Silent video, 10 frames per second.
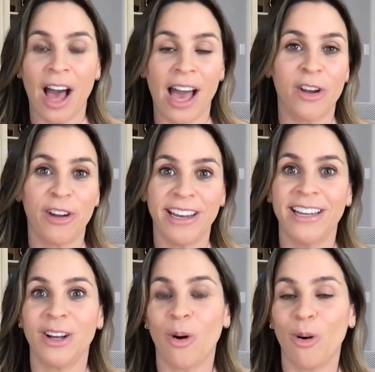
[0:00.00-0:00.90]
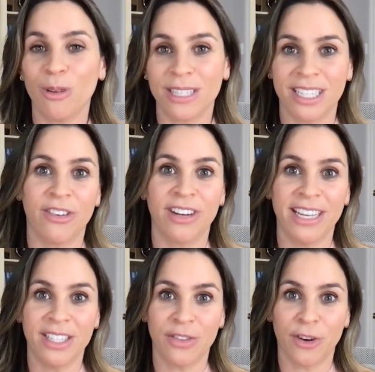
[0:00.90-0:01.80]
I created a whole
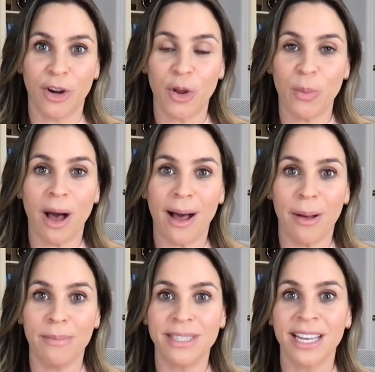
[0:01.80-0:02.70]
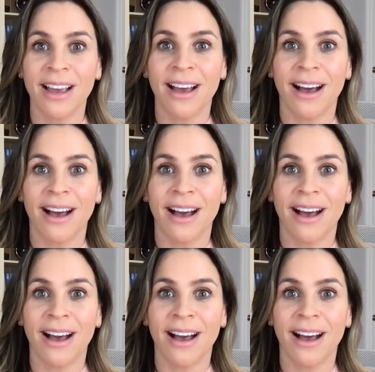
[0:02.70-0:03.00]
series for new moms.